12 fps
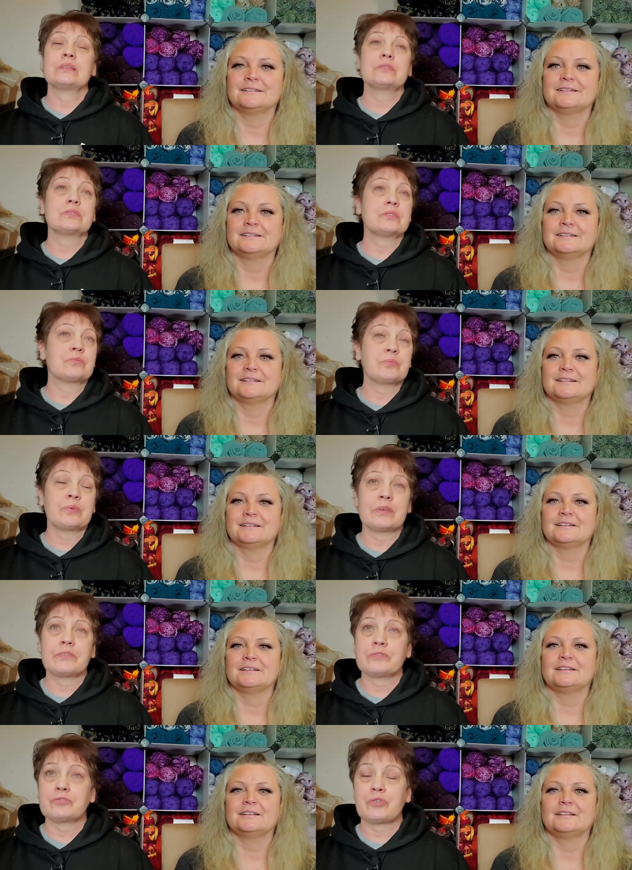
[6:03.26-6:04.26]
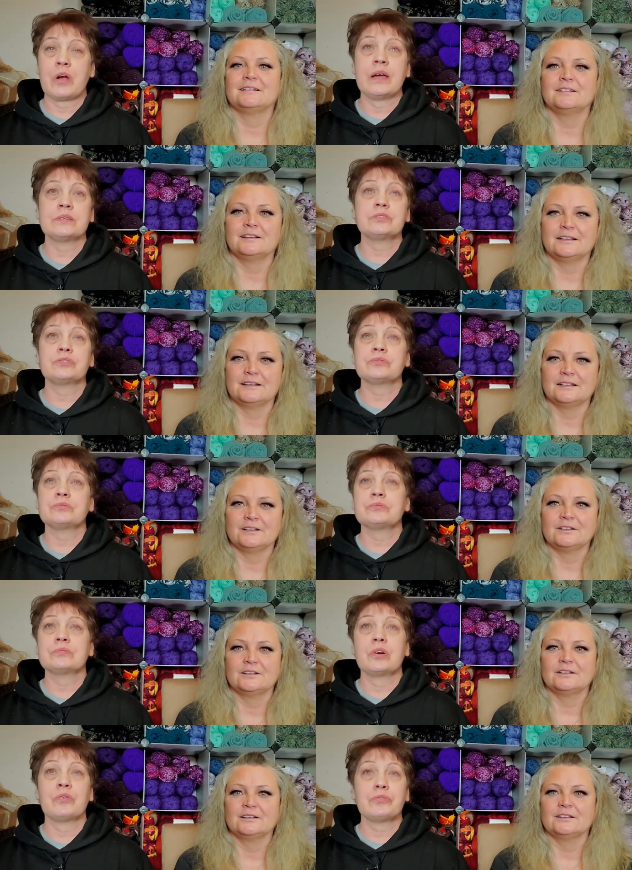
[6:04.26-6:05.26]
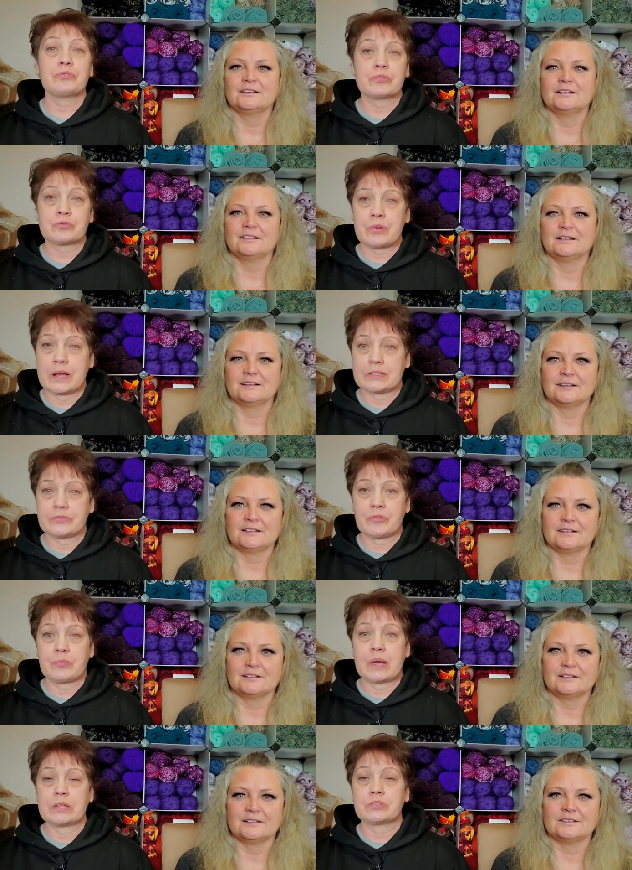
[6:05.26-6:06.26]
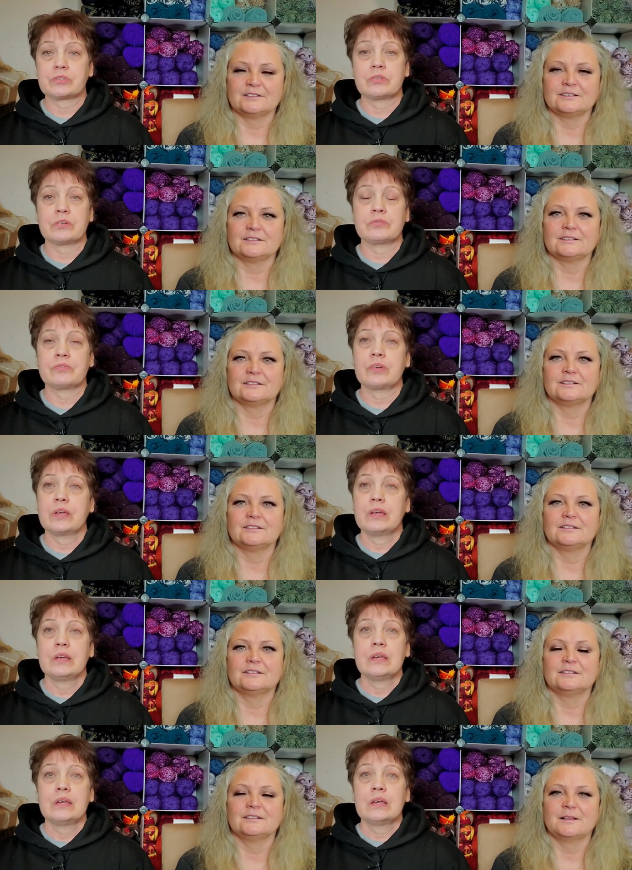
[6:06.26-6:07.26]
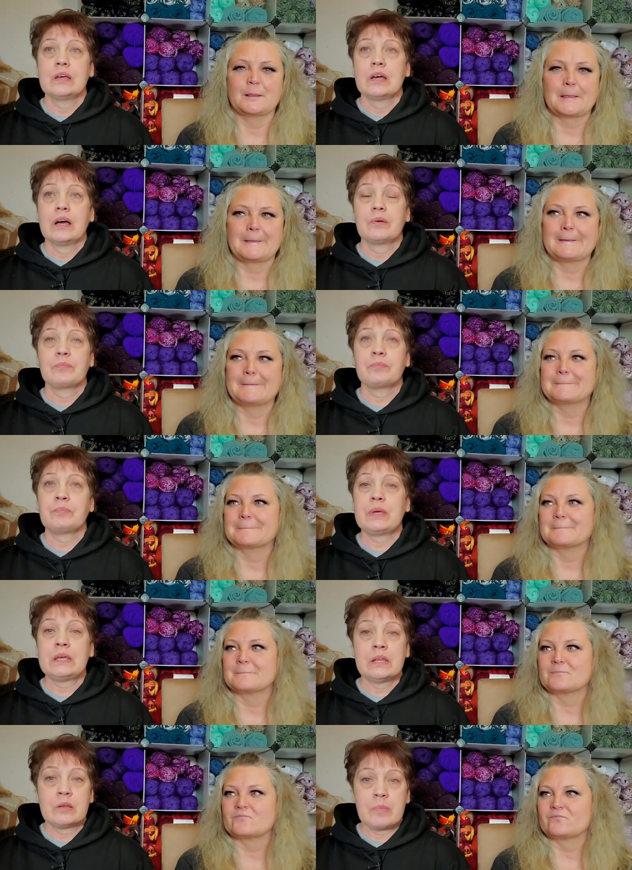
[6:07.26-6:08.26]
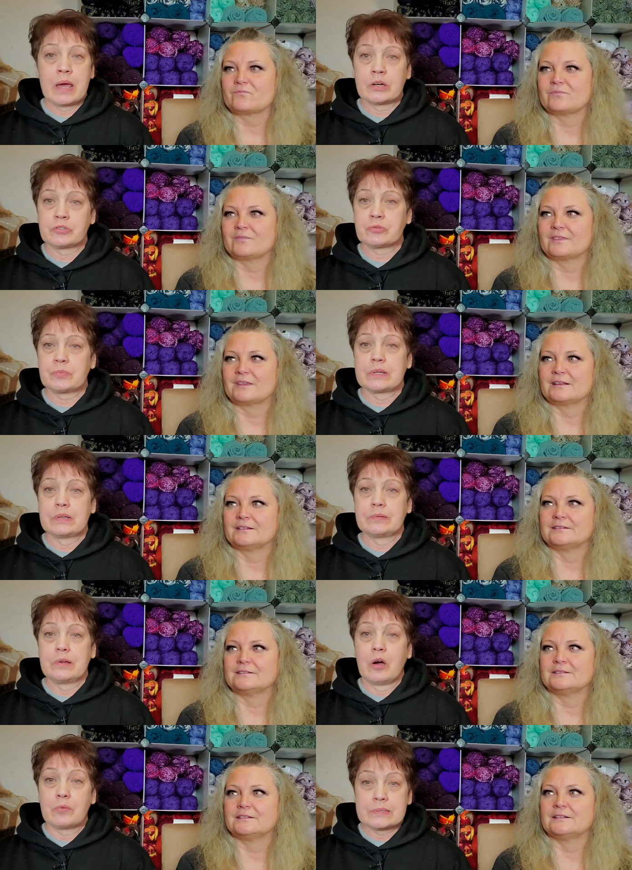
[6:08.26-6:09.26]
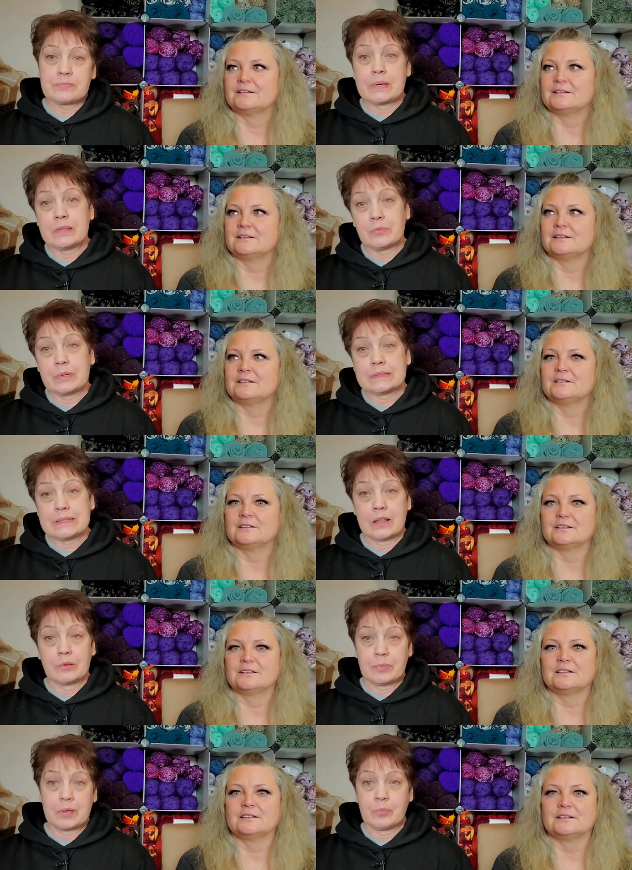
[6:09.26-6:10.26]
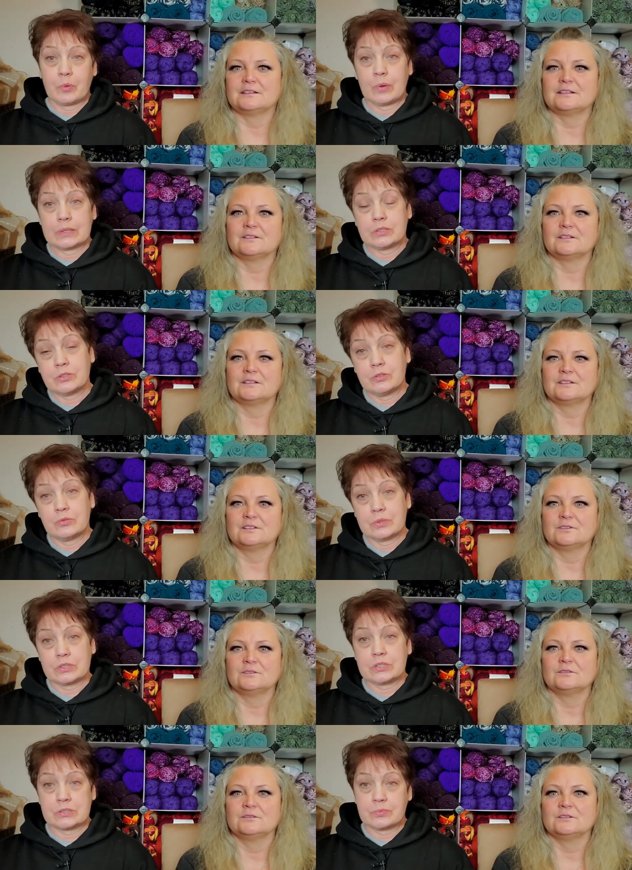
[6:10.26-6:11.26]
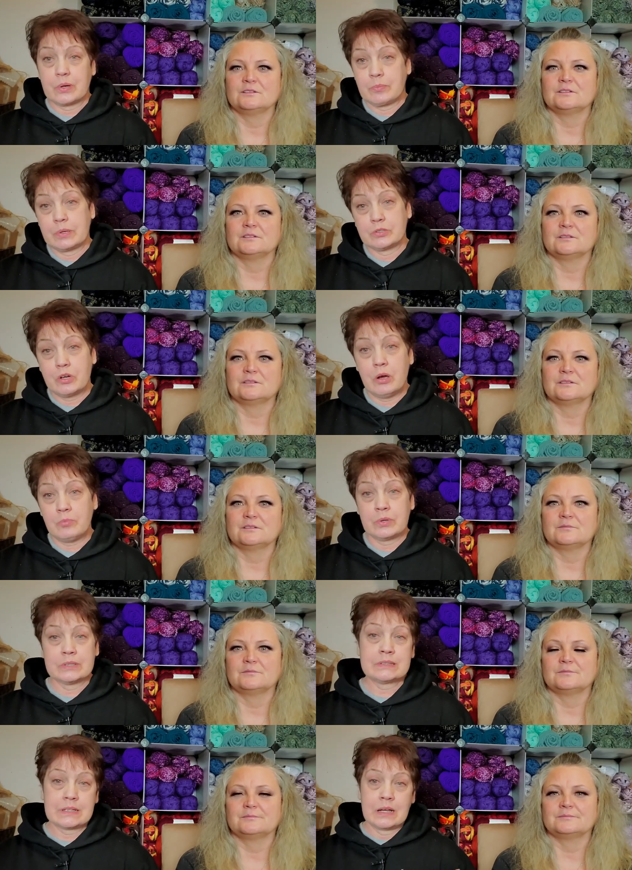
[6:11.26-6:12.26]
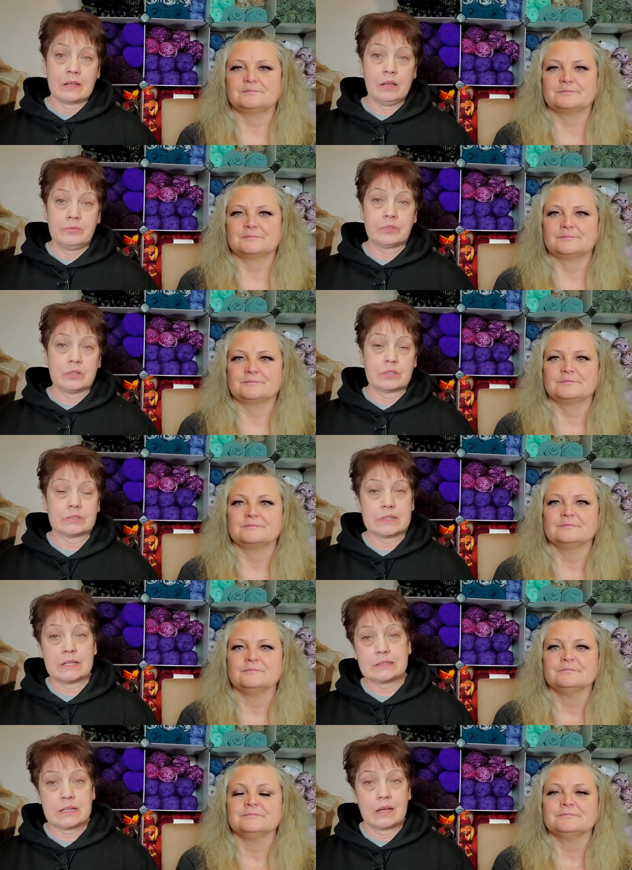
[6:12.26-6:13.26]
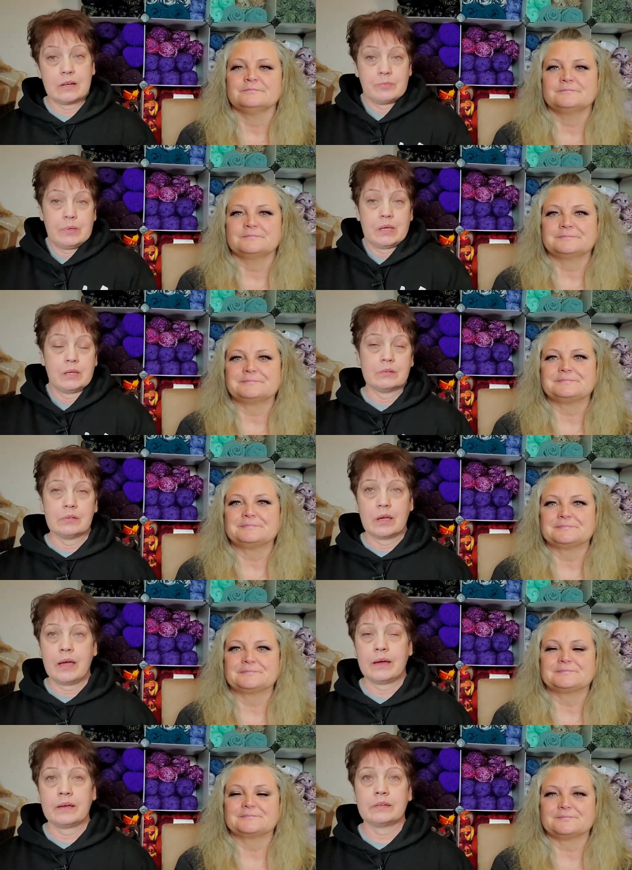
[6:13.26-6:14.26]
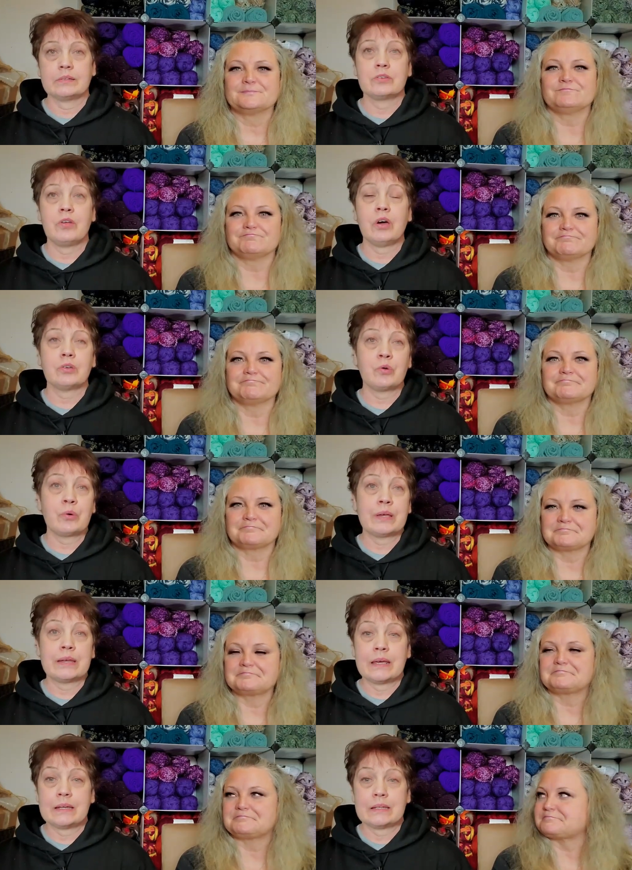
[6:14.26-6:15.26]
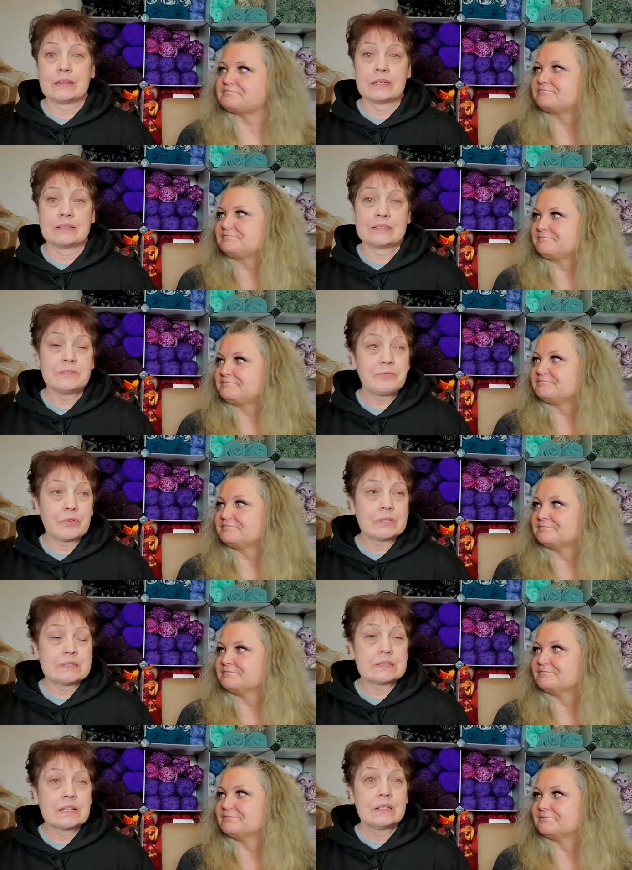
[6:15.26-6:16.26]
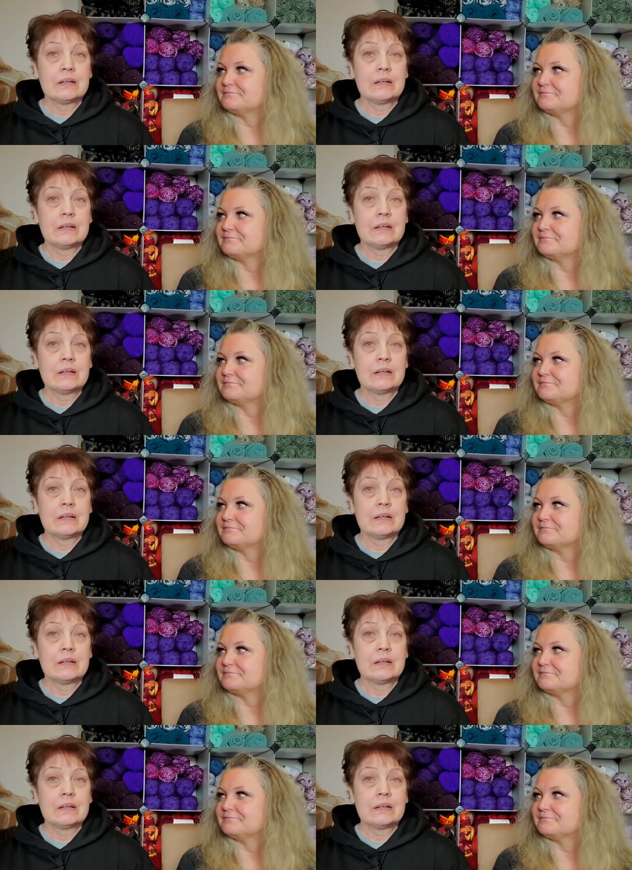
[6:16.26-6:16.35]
Speaker 1: with trying to go through the transformation of being in management and always being the one telling people what to do, which is what my job was, and I loved it because that's kind of me, and not knowing anything different,